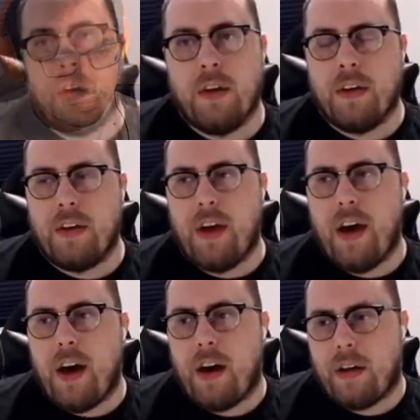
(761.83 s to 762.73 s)

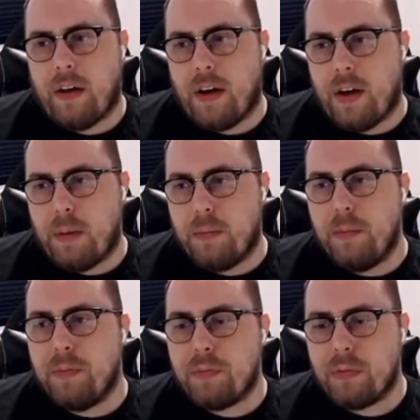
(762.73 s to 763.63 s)
Yeah,
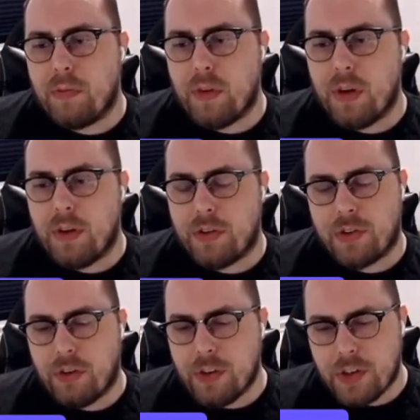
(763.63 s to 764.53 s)

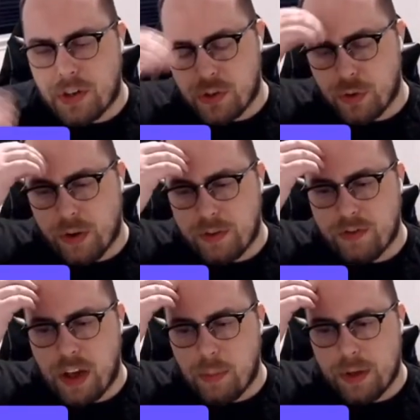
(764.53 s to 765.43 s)
server-side Swift
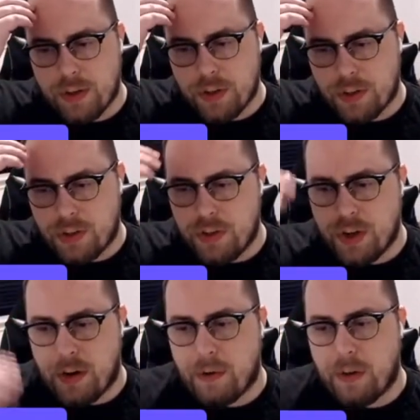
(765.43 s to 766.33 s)
development just in general
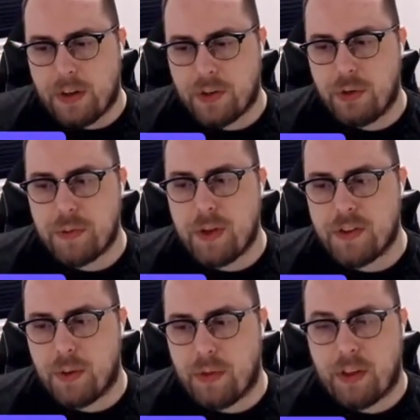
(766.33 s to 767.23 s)
has always been something
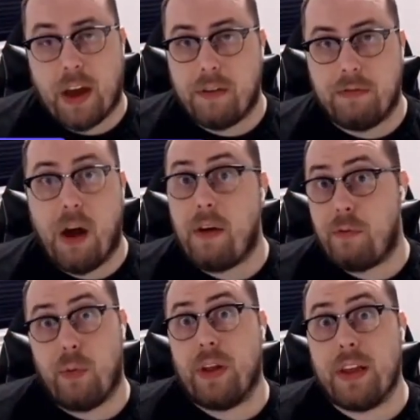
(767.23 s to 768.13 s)
that I've really
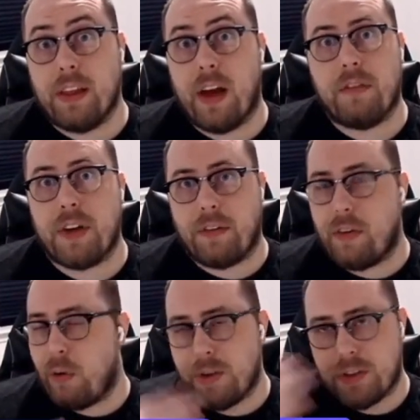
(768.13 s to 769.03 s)
loved. I've always
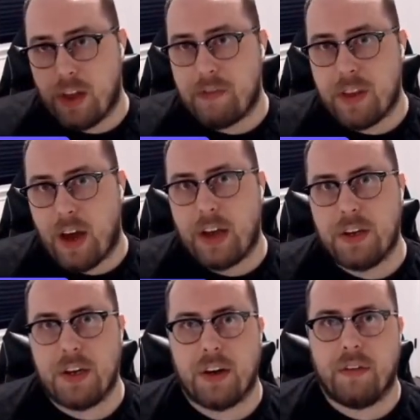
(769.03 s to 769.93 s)
loved the idea of
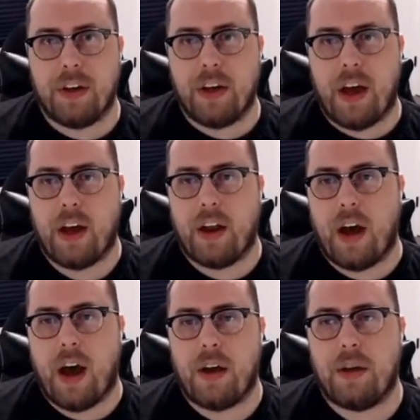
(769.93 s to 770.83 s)
it, and I
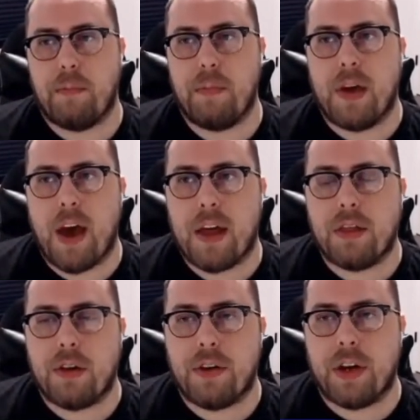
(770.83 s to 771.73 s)
began
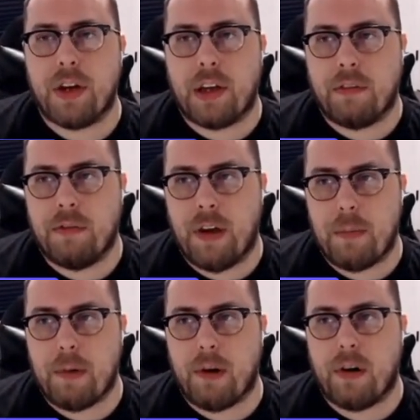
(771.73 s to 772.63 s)
learning
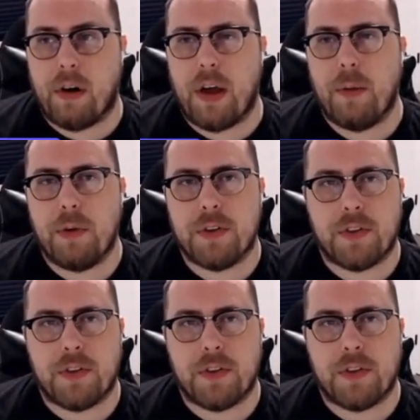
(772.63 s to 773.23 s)
Vapor. It was